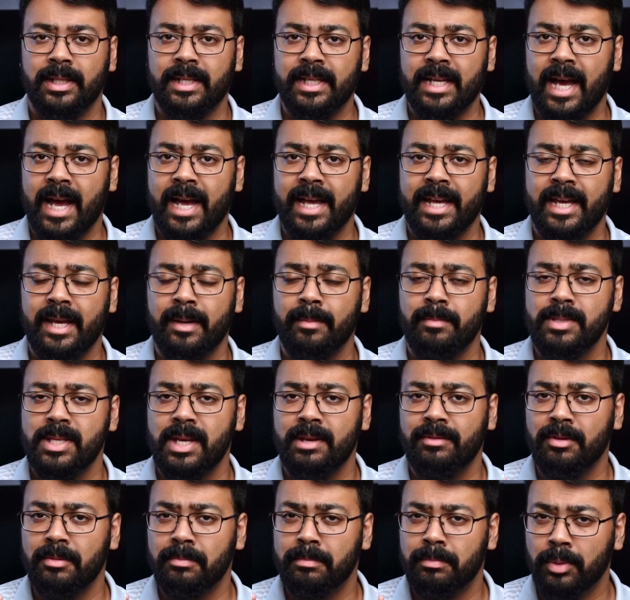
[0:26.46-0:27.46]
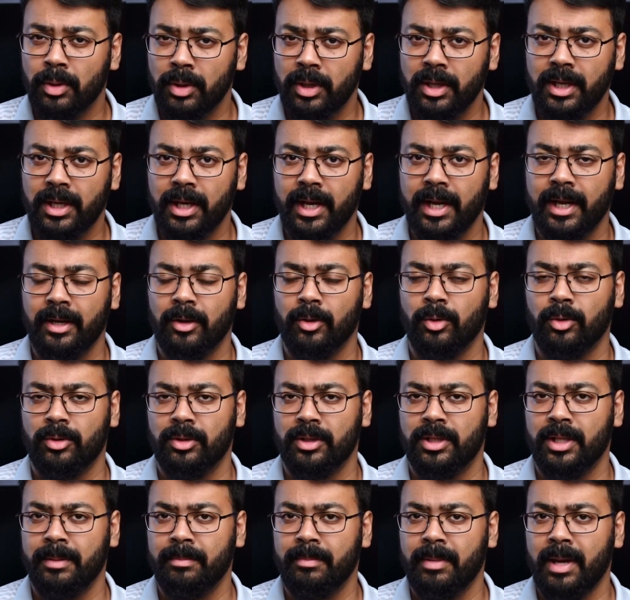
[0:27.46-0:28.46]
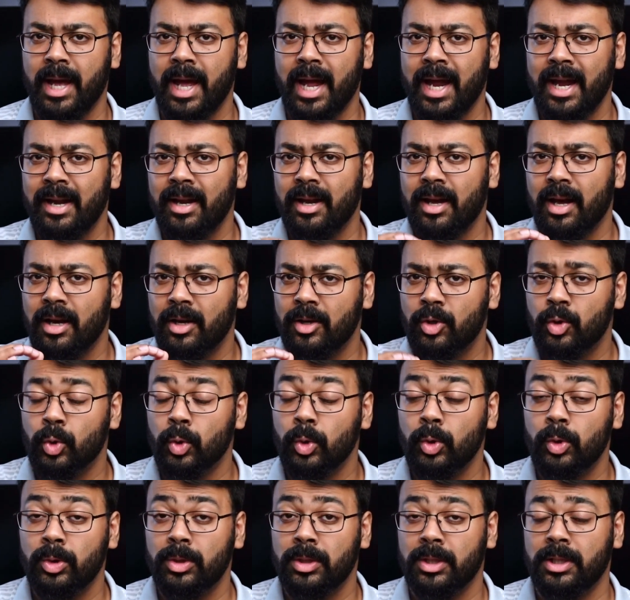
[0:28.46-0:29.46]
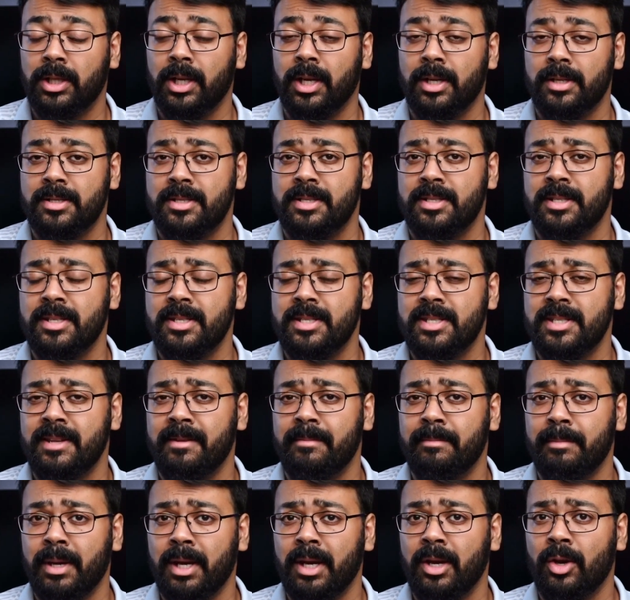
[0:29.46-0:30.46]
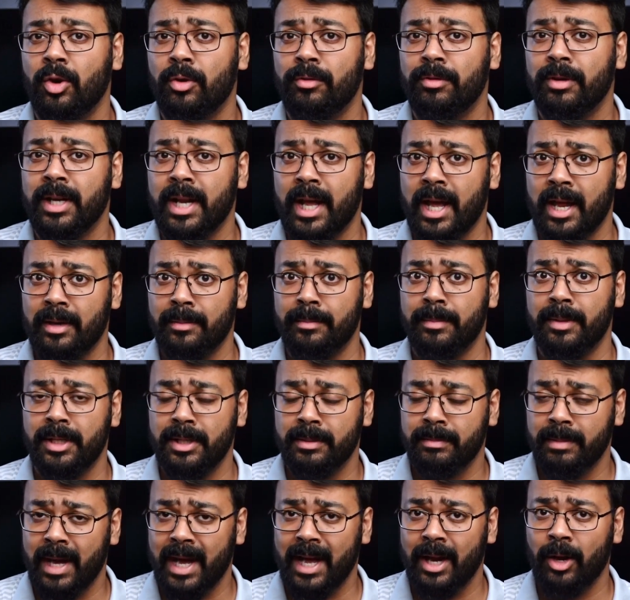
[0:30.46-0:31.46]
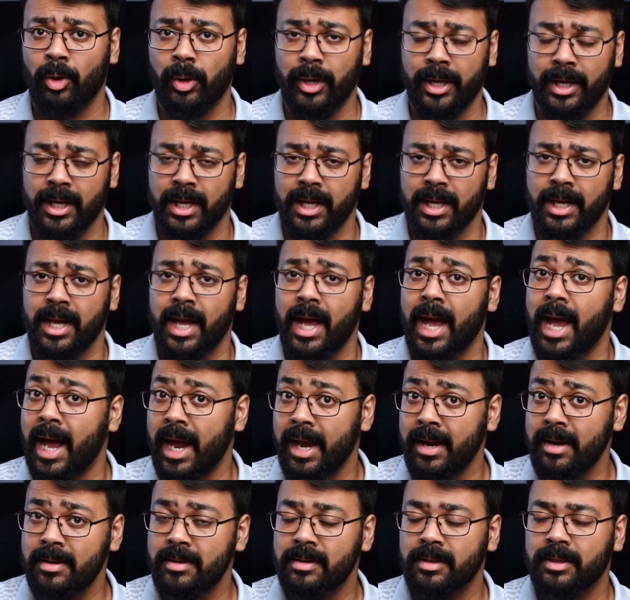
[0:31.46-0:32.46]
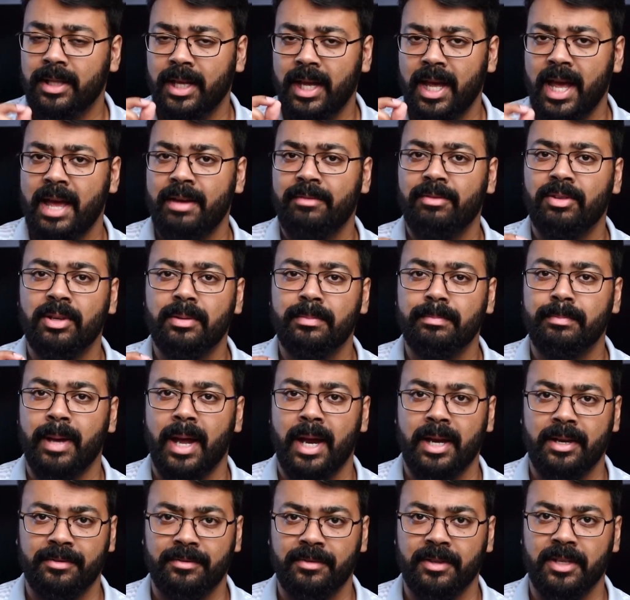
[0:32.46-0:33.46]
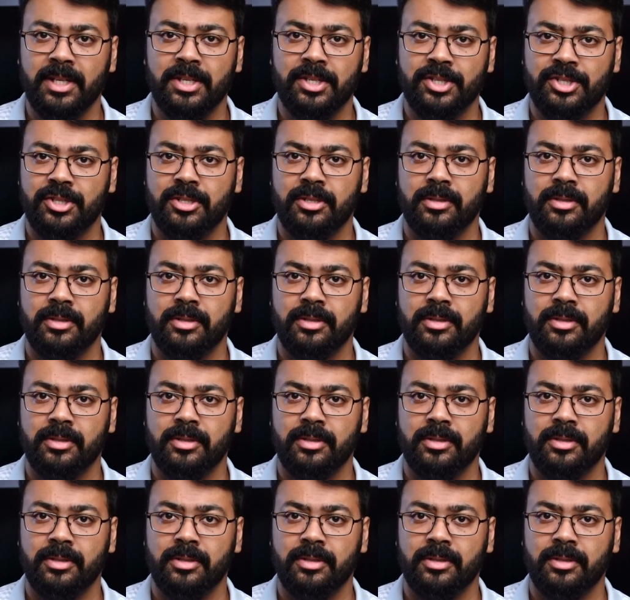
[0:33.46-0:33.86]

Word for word: The I E Ms have a bullet-like look to them and are cool to the touch since they're made of an aluminium alloy and they have a matte finish.